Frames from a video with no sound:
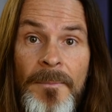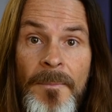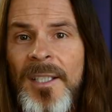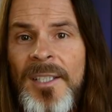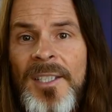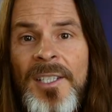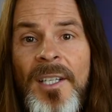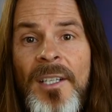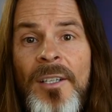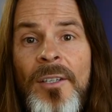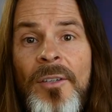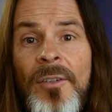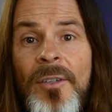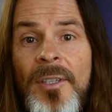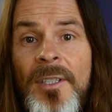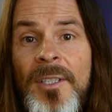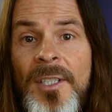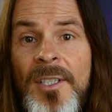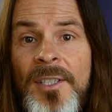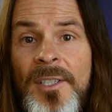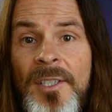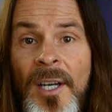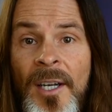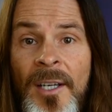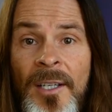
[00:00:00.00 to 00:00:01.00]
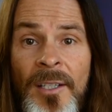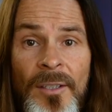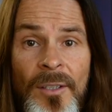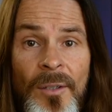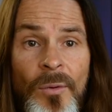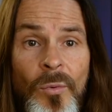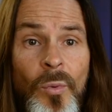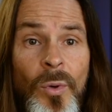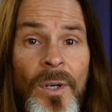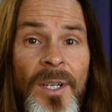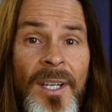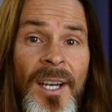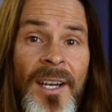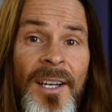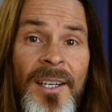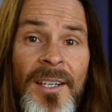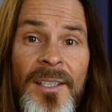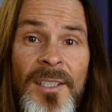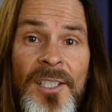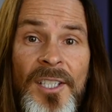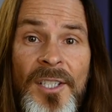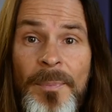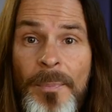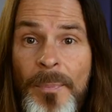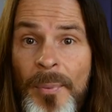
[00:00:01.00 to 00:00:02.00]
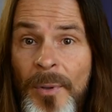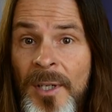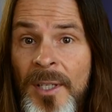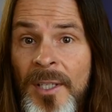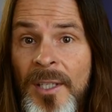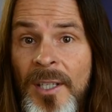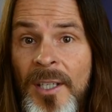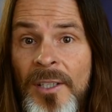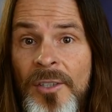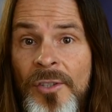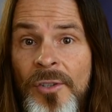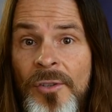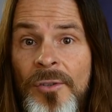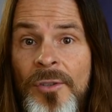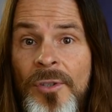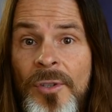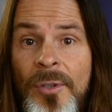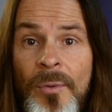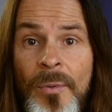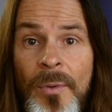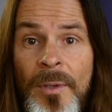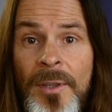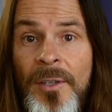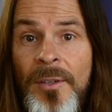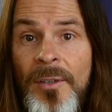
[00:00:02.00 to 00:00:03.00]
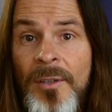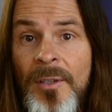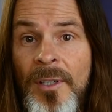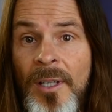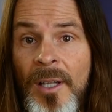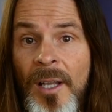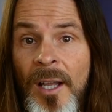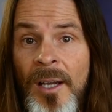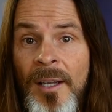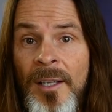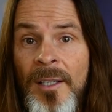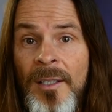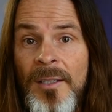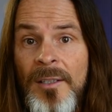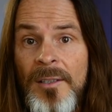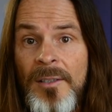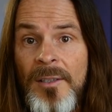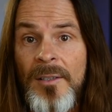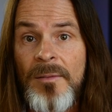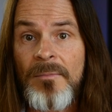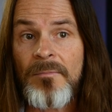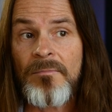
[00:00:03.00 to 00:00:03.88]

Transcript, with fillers: Let's say you're a designer. What kind of sprint could you do with your clients?